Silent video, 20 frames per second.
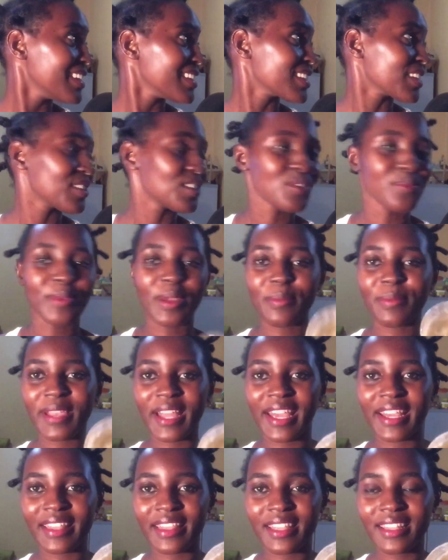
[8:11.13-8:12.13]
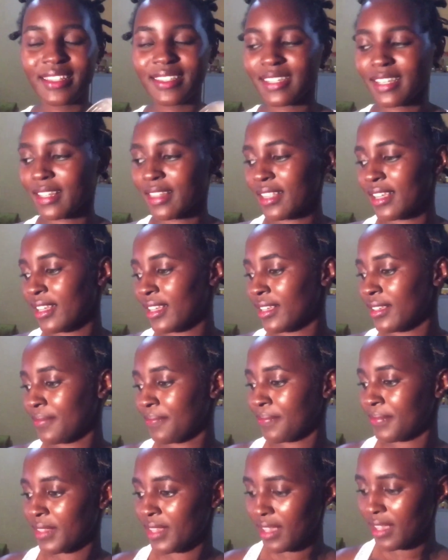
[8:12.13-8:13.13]
So I'm going to be applying this, and then
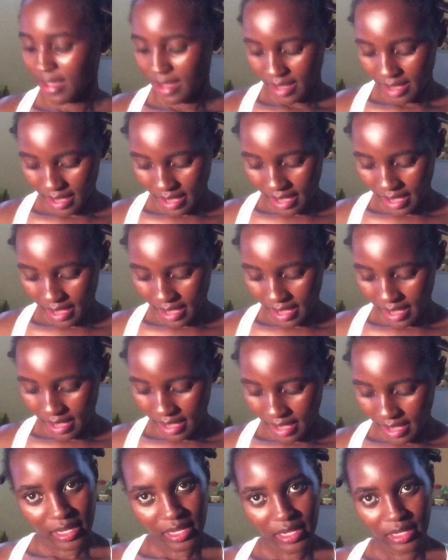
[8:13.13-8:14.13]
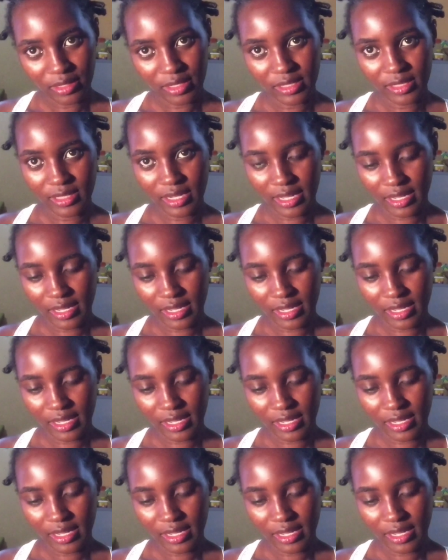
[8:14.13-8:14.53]
after I'll